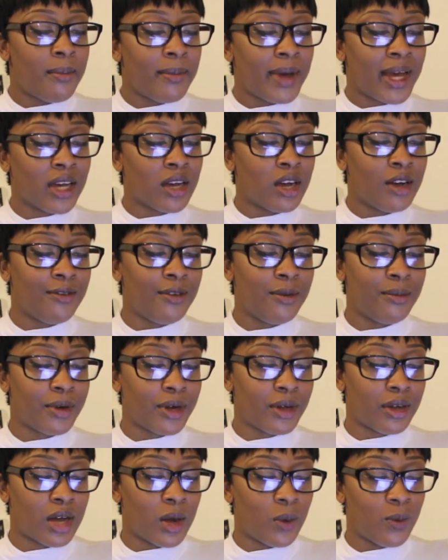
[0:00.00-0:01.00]
My girlfriend
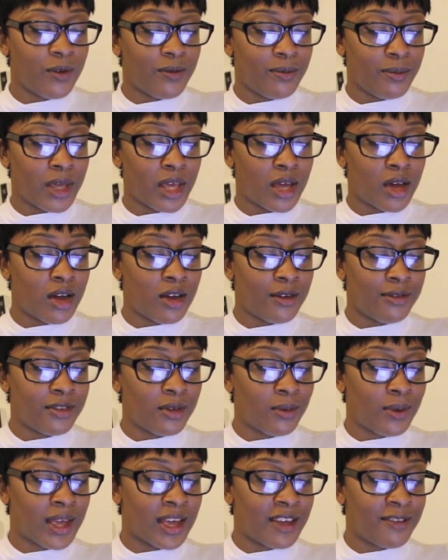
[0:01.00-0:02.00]
broke up with me
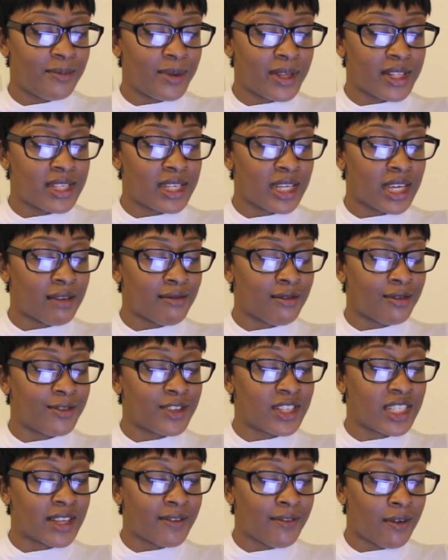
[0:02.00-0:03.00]
after we have been together
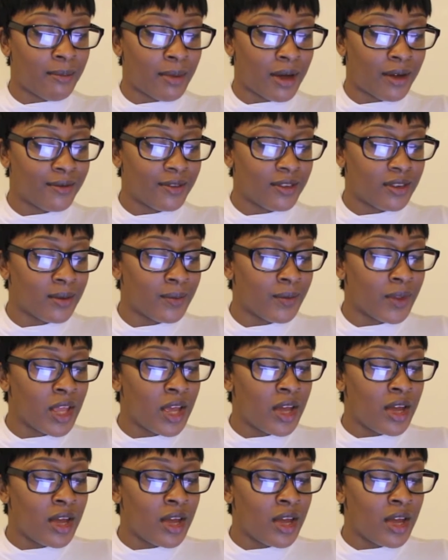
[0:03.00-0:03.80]
for 7 months.